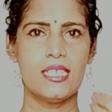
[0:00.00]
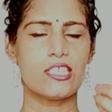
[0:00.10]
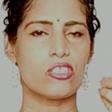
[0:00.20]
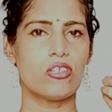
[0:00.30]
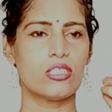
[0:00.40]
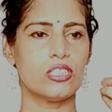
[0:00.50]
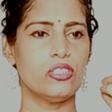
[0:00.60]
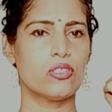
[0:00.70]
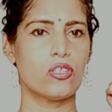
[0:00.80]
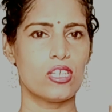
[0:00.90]
It's not,
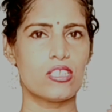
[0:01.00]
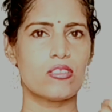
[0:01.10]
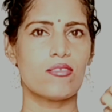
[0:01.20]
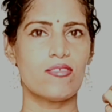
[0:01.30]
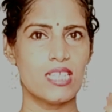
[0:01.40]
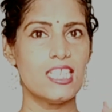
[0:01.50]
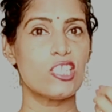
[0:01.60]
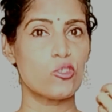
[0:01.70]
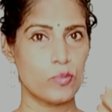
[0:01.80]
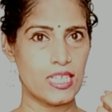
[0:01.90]
you cannot
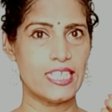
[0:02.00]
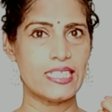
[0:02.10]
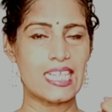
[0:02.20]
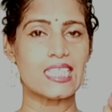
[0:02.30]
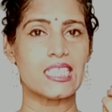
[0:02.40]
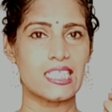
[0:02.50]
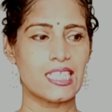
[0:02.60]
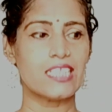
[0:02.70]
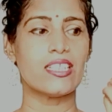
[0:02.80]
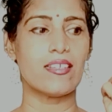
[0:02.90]
really smell it and say
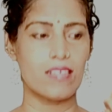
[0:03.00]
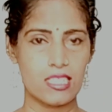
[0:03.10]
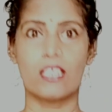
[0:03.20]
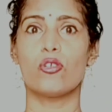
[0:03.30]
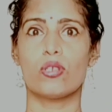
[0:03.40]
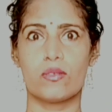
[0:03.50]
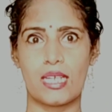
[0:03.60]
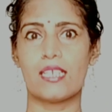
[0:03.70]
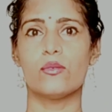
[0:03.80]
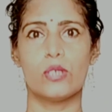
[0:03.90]
that there is a note of
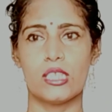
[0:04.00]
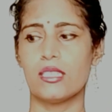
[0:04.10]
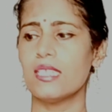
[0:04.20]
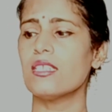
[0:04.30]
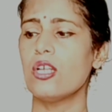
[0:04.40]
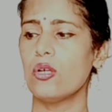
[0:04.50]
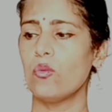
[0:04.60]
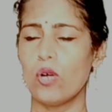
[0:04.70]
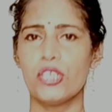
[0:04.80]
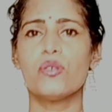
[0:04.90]
sandalwood in this.
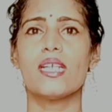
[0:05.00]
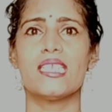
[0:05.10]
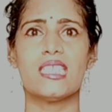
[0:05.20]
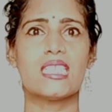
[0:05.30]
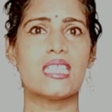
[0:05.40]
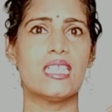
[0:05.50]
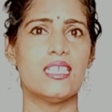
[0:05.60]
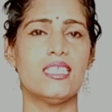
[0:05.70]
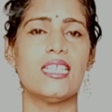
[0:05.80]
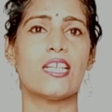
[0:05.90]
What you get is
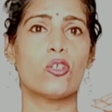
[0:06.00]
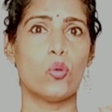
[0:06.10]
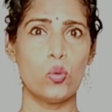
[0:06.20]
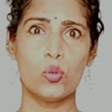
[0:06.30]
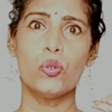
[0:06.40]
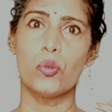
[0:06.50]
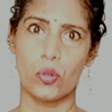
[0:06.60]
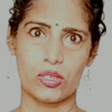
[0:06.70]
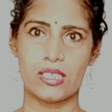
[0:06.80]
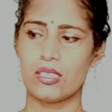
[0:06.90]
clearly an oud
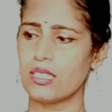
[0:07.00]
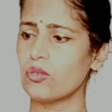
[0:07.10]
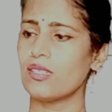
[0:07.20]
note in this.